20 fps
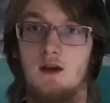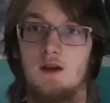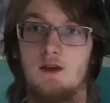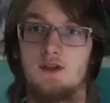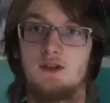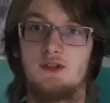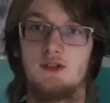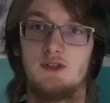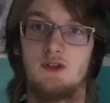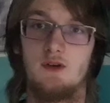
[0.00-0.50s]

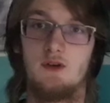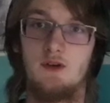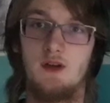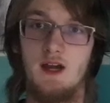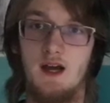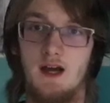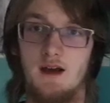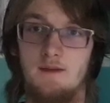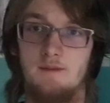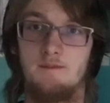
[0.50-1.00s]
So
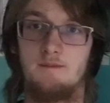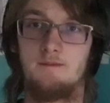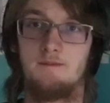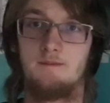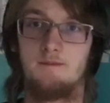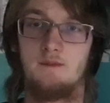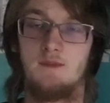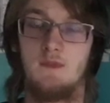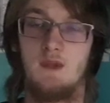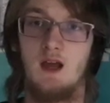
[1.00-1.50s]
yeah,
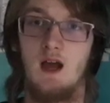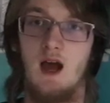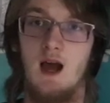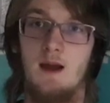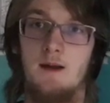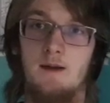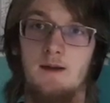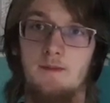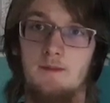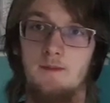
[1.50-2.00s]

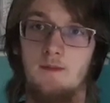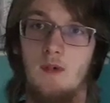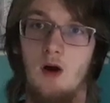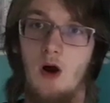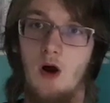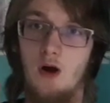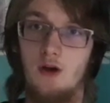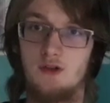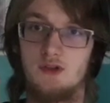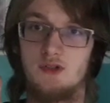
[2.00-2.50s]
I'm
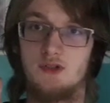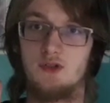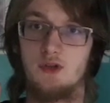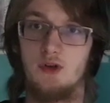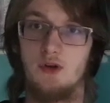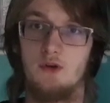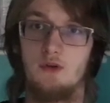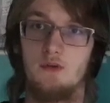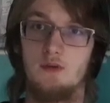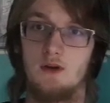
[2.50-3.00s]

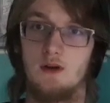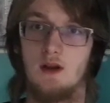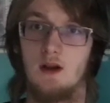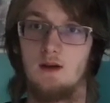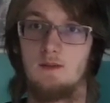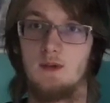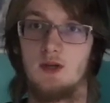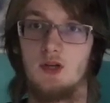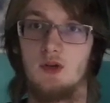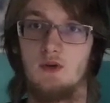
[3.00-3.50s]
also gonna
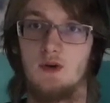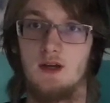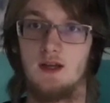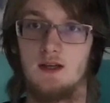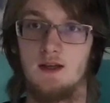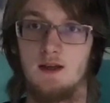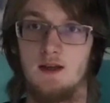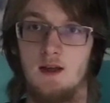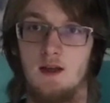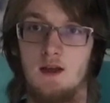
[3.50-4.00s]
be
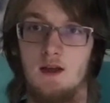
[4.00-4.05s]
doing